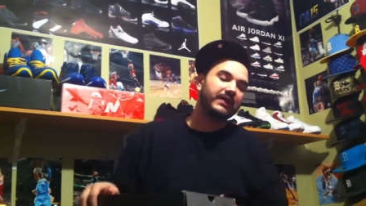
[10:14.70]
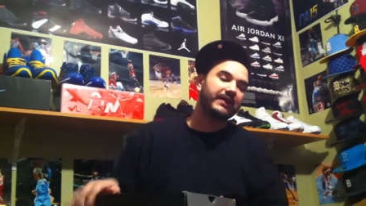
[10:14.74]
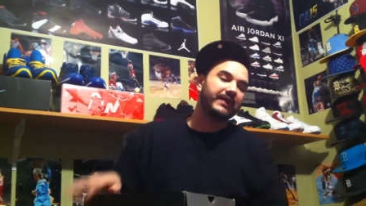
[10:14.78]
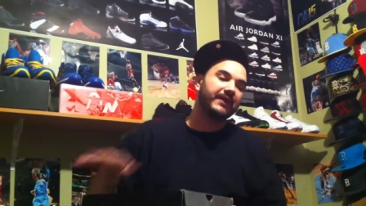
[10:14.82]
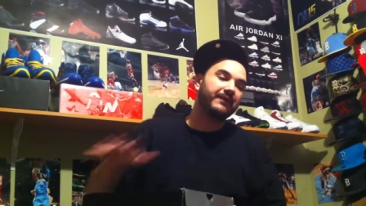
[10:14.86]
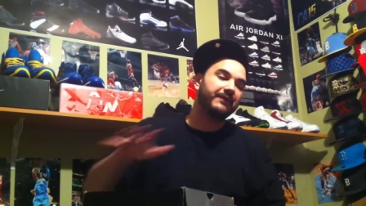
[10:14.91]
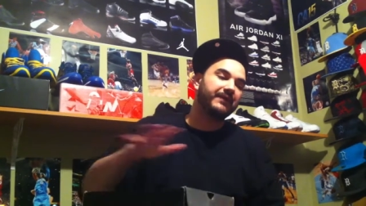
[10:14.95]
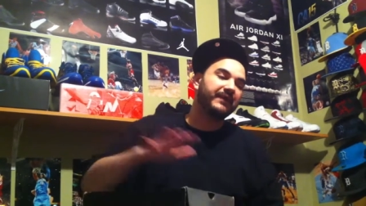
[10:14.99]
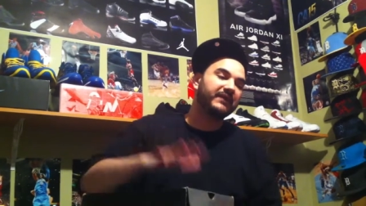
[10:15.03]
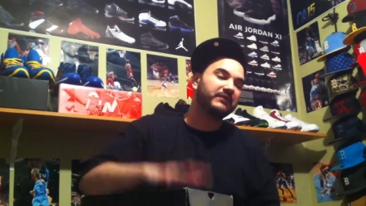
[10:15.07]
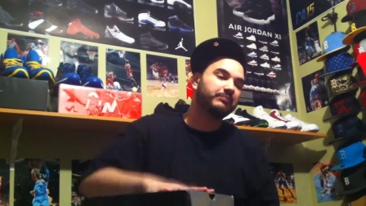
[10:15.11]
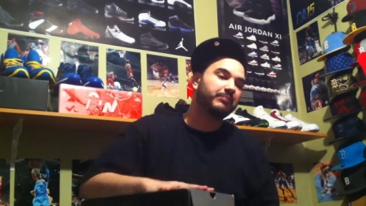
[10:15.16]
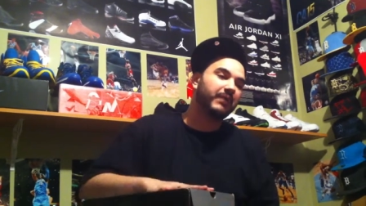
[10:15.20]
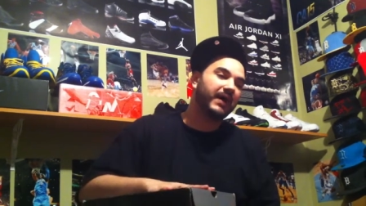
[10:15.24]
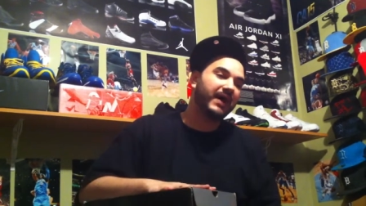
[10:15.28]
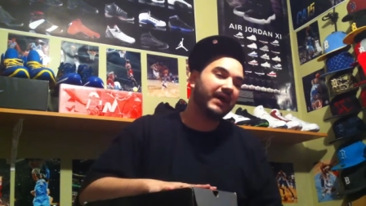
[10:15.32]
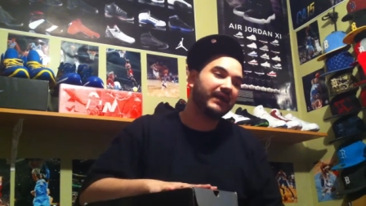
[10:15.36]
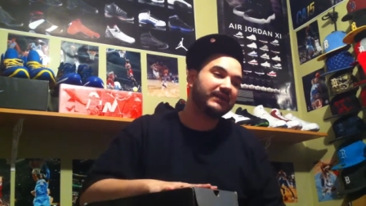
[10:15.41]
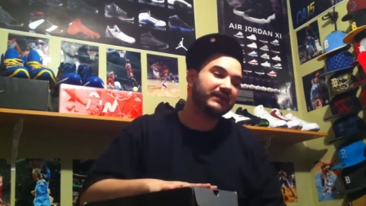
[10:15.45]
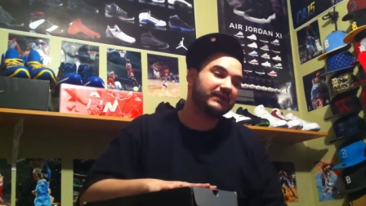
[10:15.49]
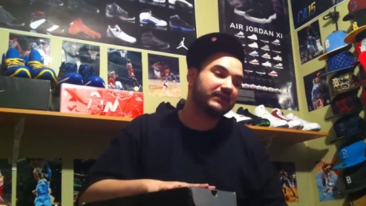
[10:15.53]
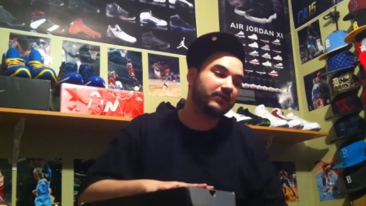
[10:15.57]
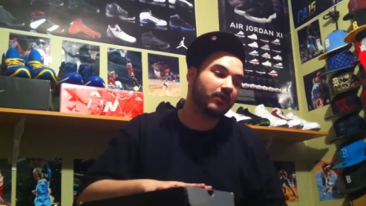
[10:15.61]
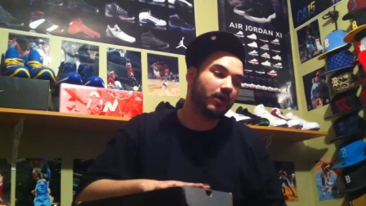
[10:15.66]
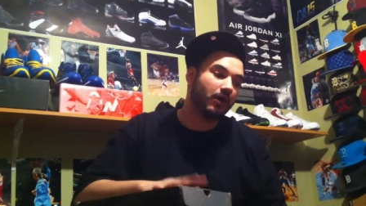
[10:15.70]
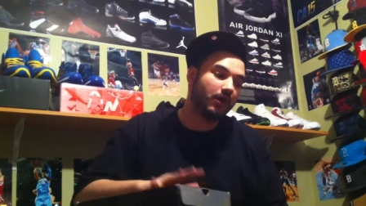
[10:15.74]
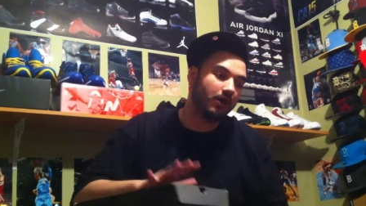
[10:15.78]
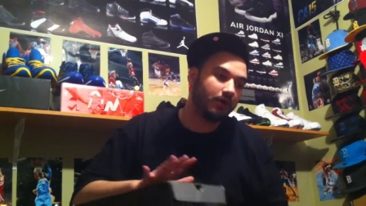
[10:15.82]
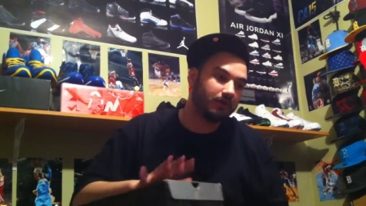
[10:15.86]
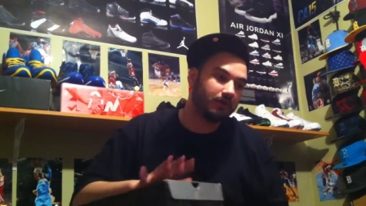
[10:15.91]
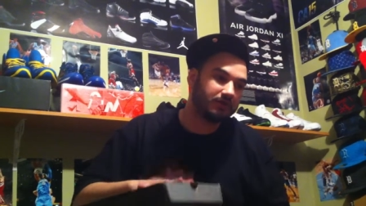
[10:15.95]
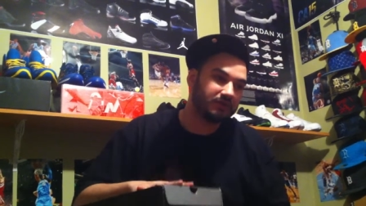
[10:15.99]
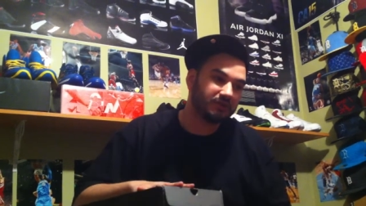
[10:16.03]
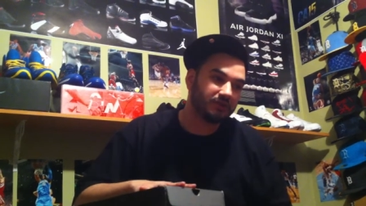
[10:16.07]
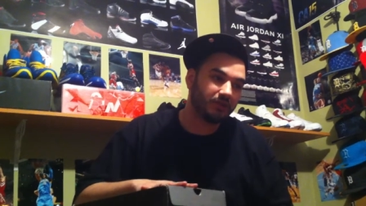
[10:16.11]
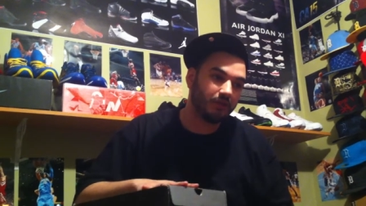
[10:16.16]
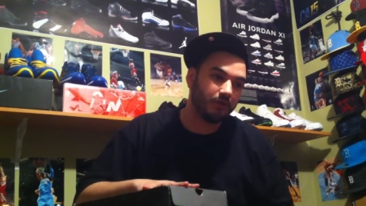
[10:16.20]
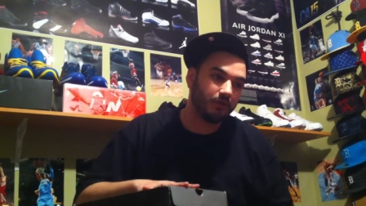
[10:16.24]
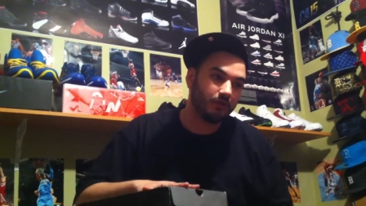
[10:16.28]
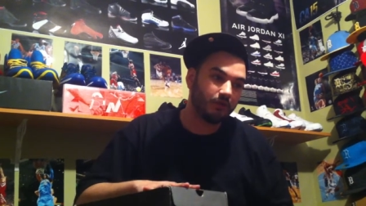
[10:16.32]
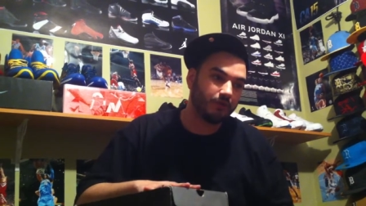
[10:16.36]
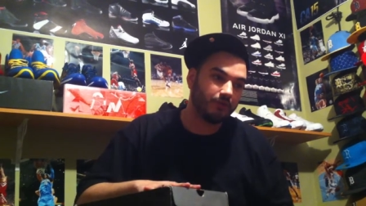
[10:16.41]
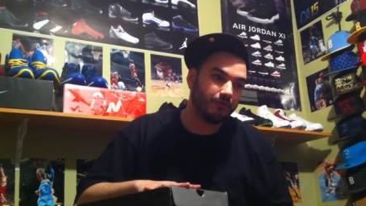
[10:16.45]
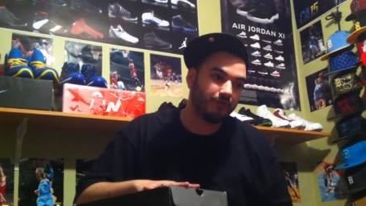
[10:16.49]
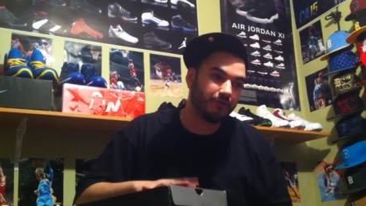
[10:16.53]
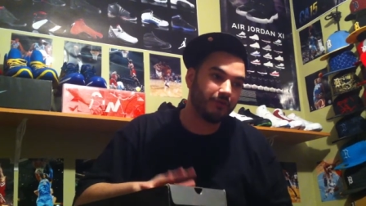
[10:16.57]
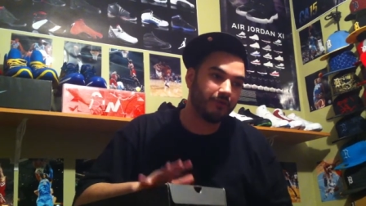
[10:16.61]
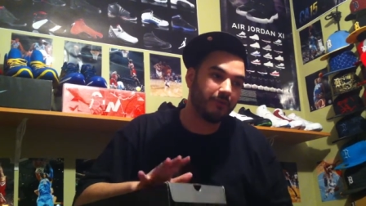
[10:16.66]
yeah, this box is also
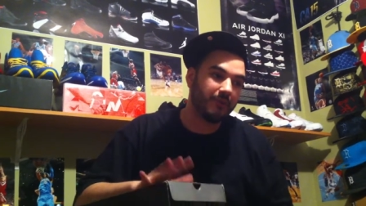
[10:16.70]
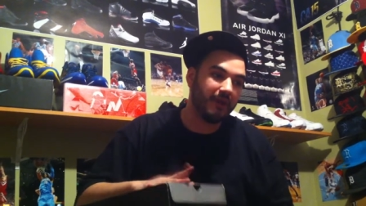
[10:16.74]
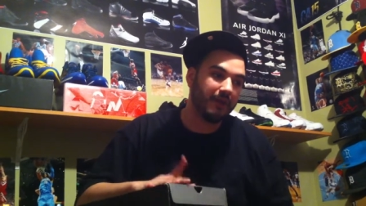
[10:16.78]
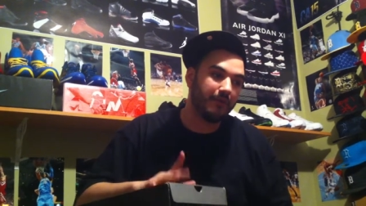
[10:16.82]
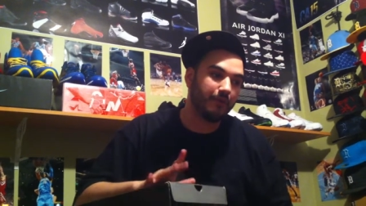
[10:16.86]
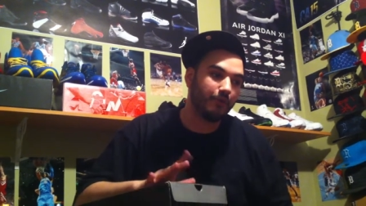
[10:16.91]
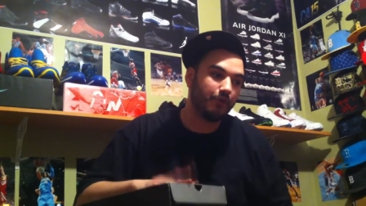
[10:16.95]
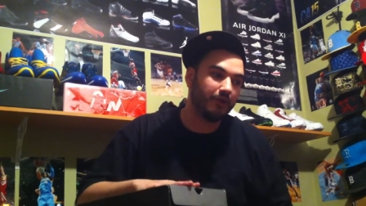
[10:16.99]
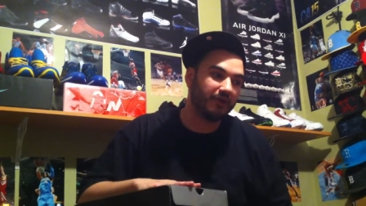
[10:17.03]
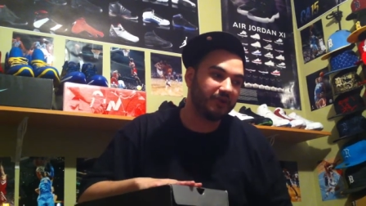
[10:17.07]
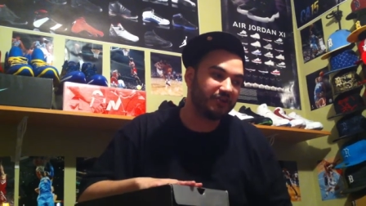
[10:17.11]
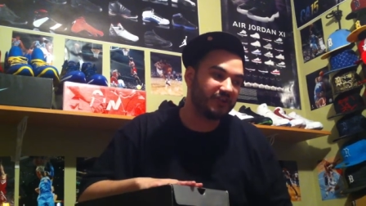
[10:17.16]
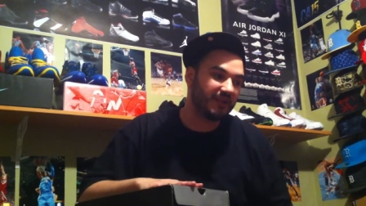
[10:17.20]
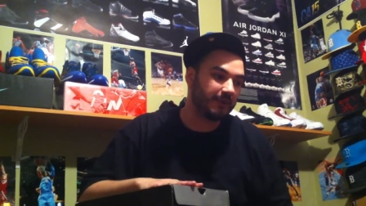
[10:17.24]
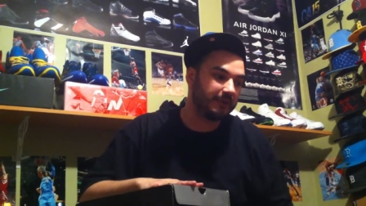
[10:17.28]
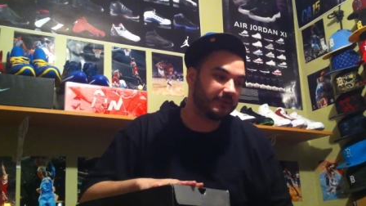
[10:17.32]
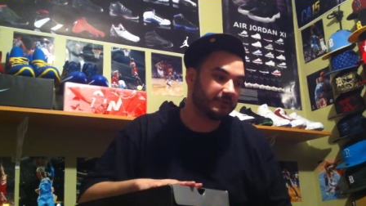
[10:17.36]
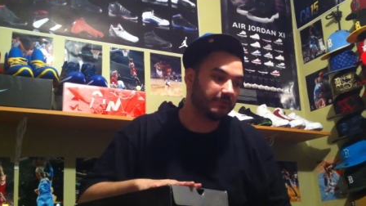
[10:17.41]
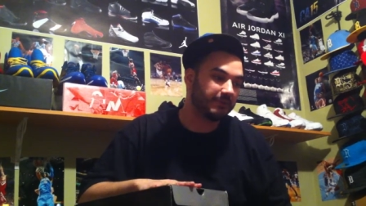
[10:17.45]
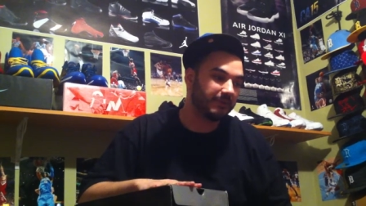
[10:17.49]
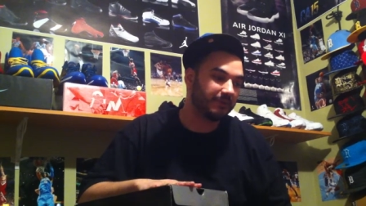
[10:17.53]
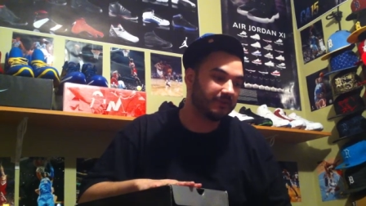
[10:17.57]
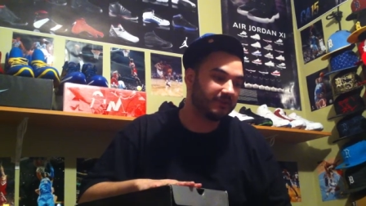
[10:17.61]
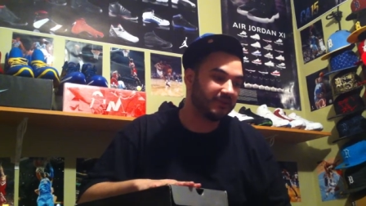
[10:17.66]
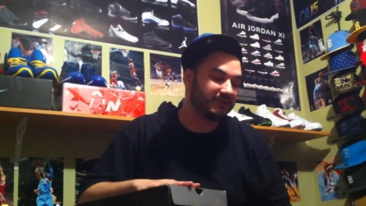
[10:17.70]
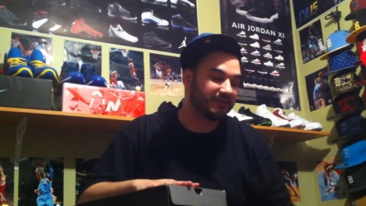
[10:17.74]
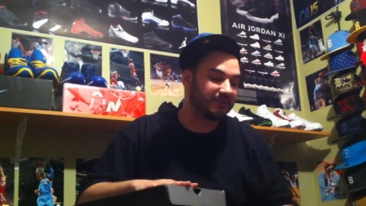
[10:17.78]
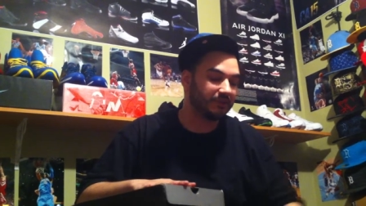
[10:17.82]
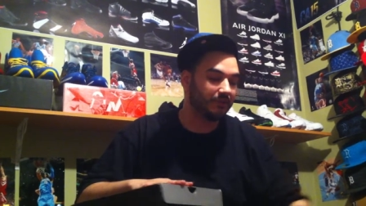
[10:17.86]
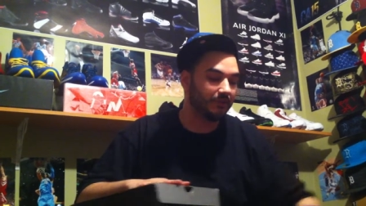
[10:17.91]
from my boy James Milton.